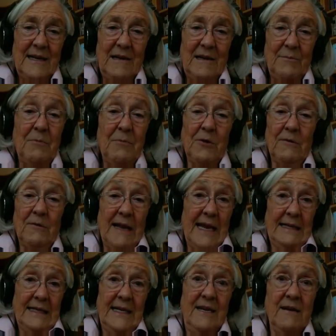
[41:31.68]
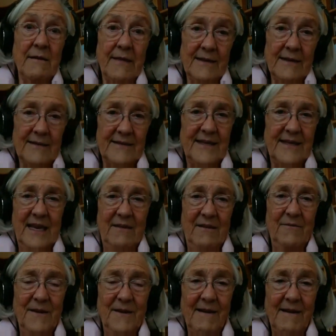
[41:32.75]
People don't like to hear this. They get
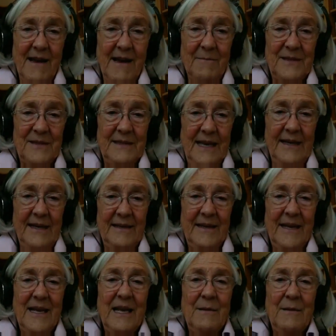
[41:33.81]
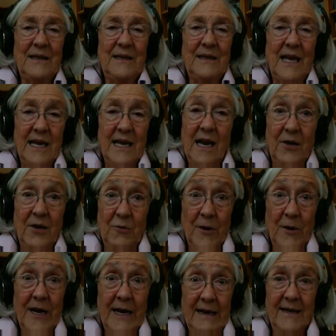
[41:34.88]
very upset, but they agree.